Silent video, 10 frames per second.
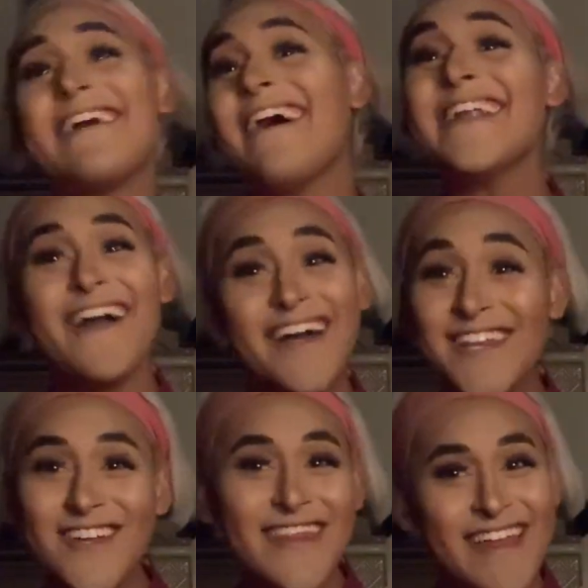none
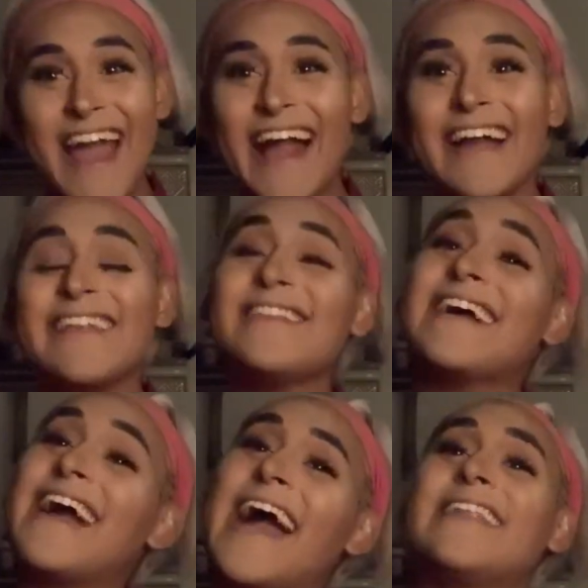other than the
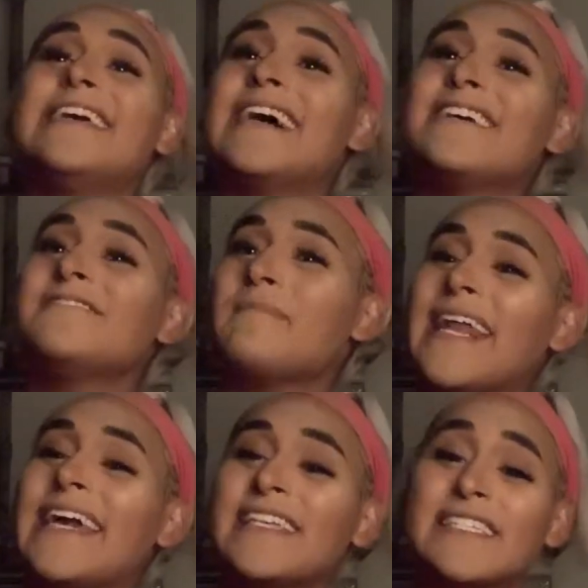Kylie
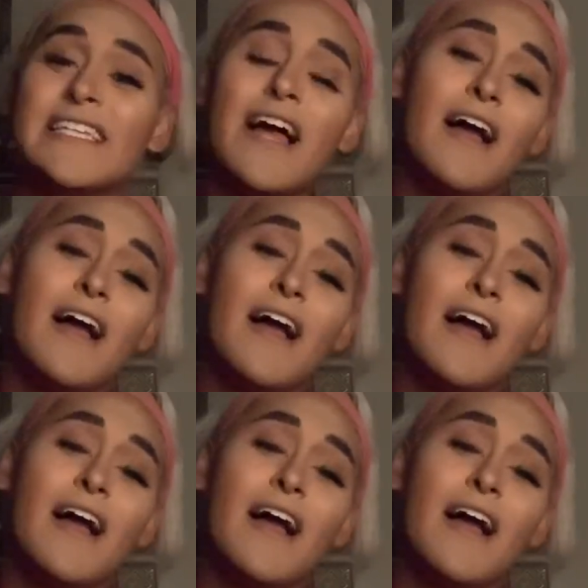Cosmetics